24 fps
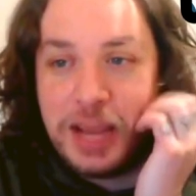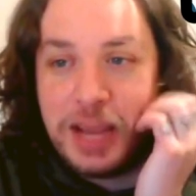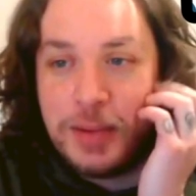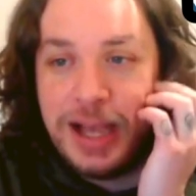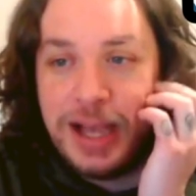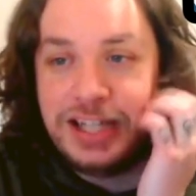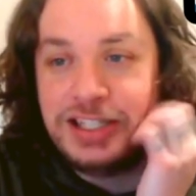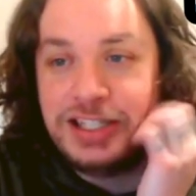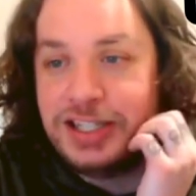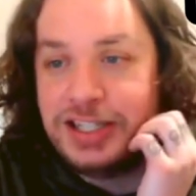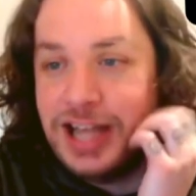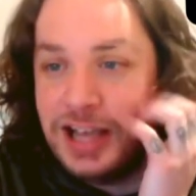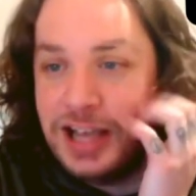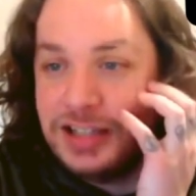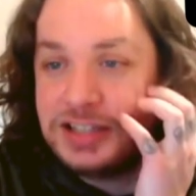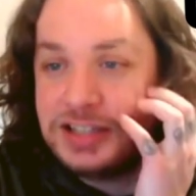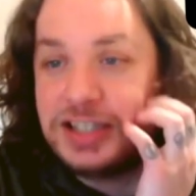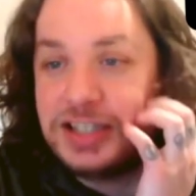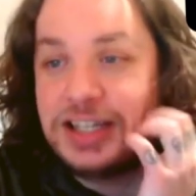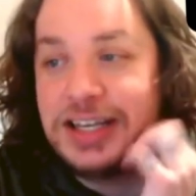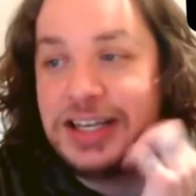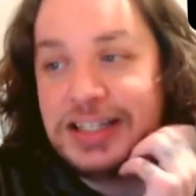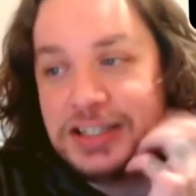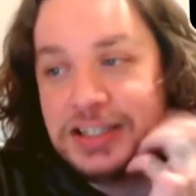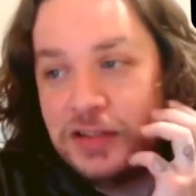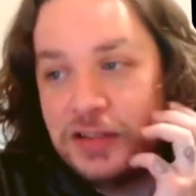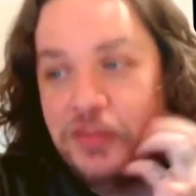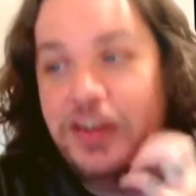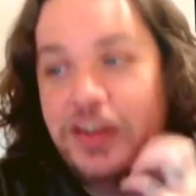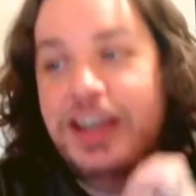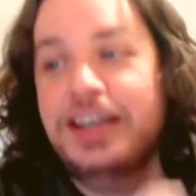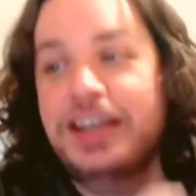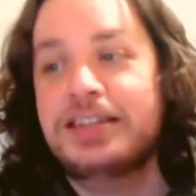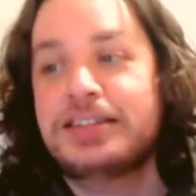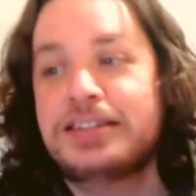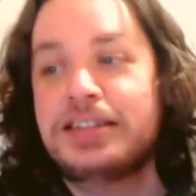match, and now he's gonna get to
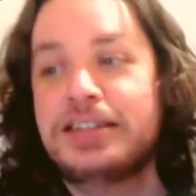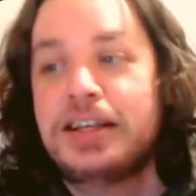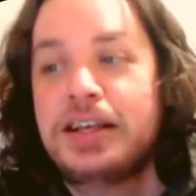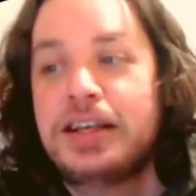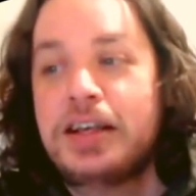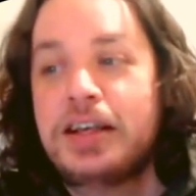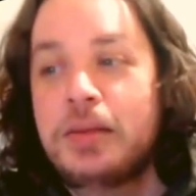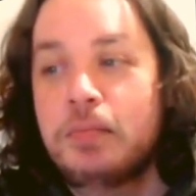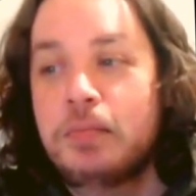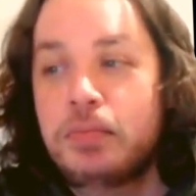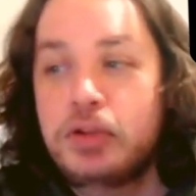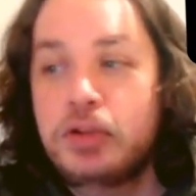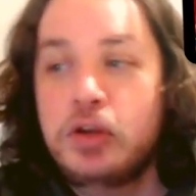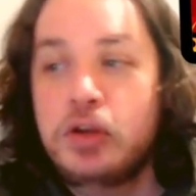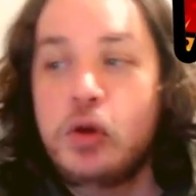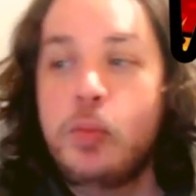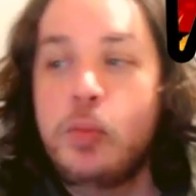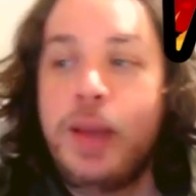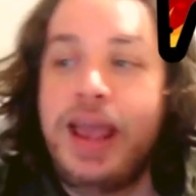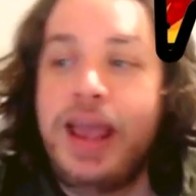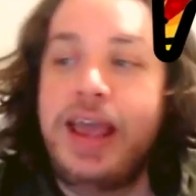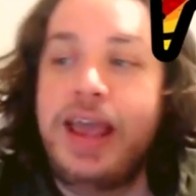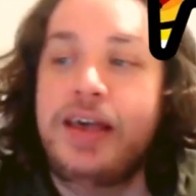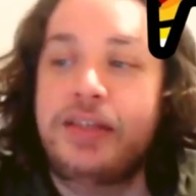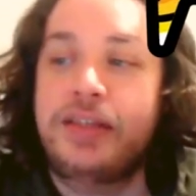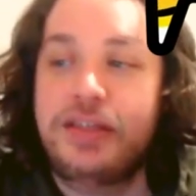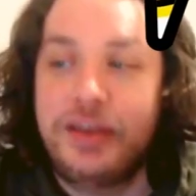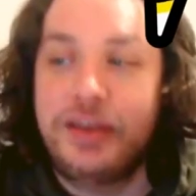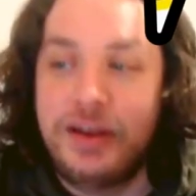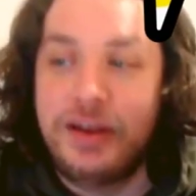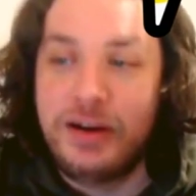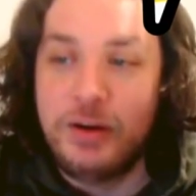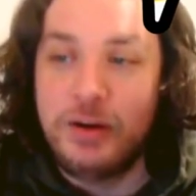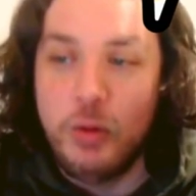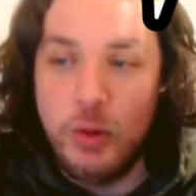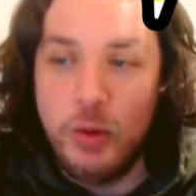face Blue
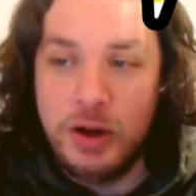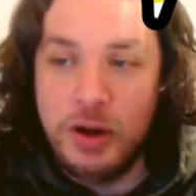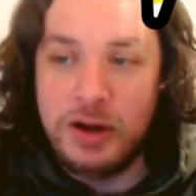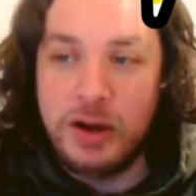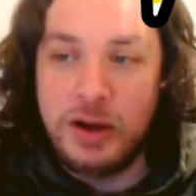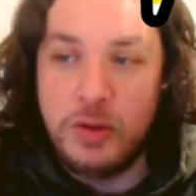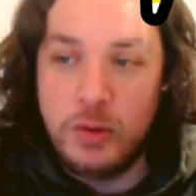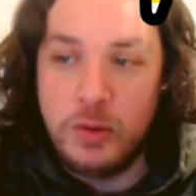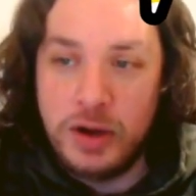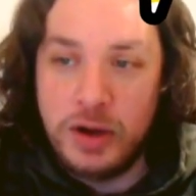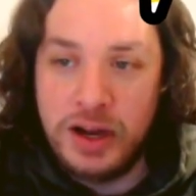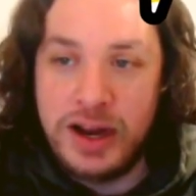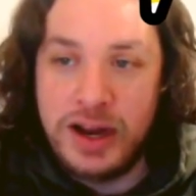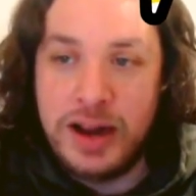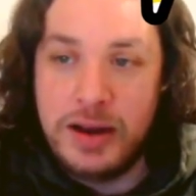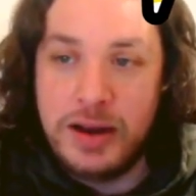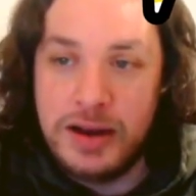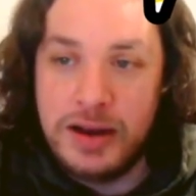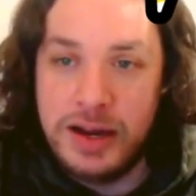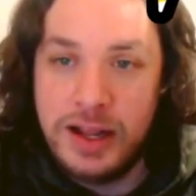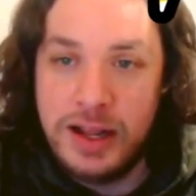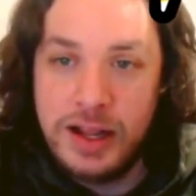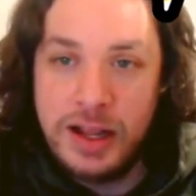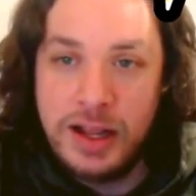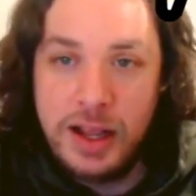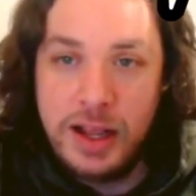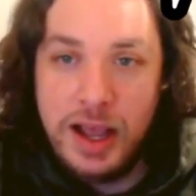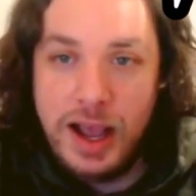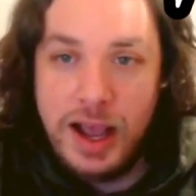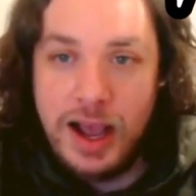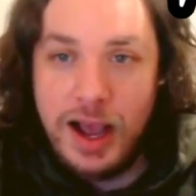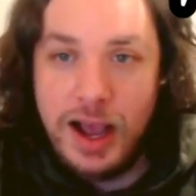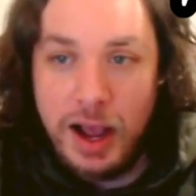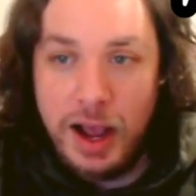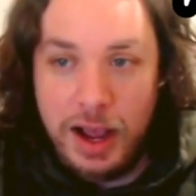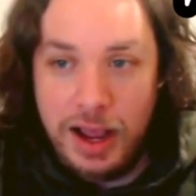Panther one on one, and
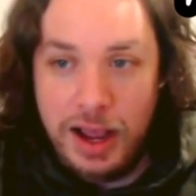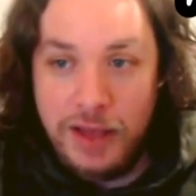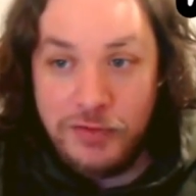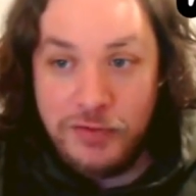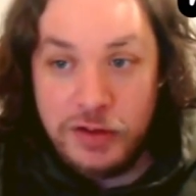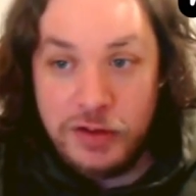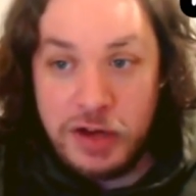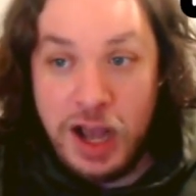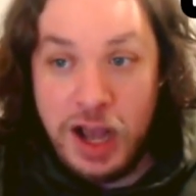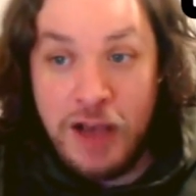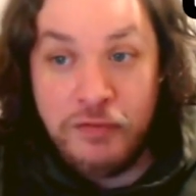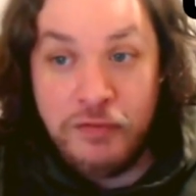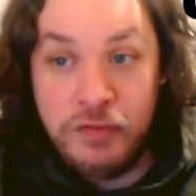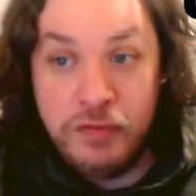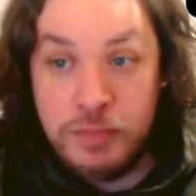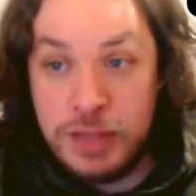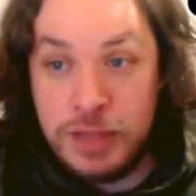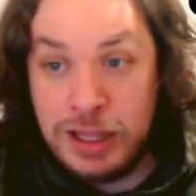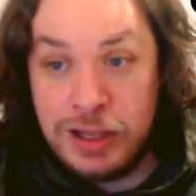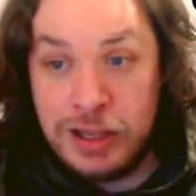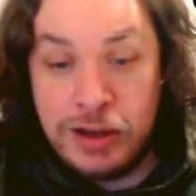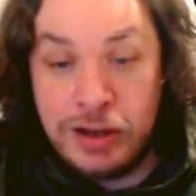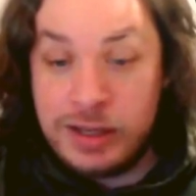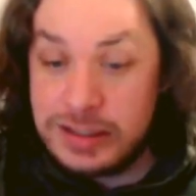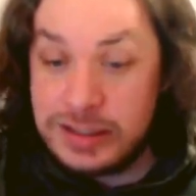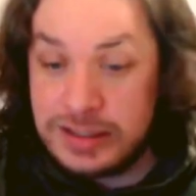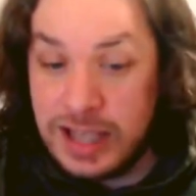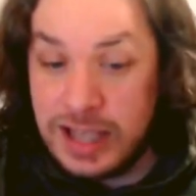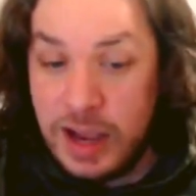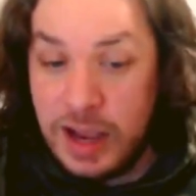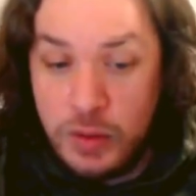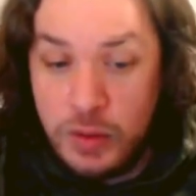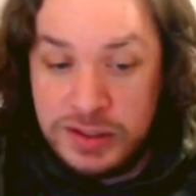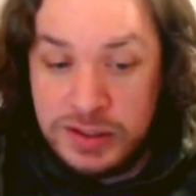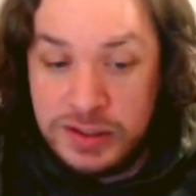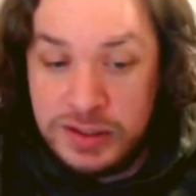uh, if you're not familiar, because I
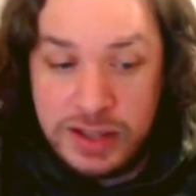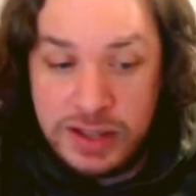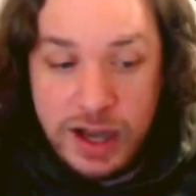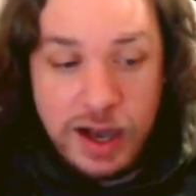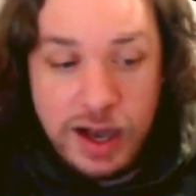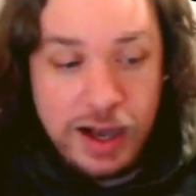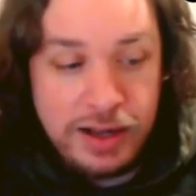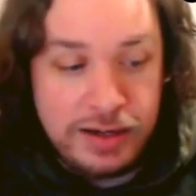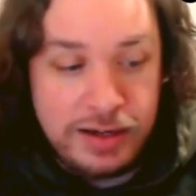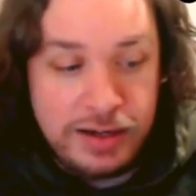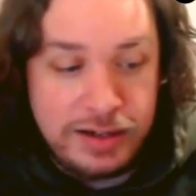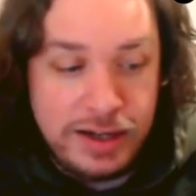was not,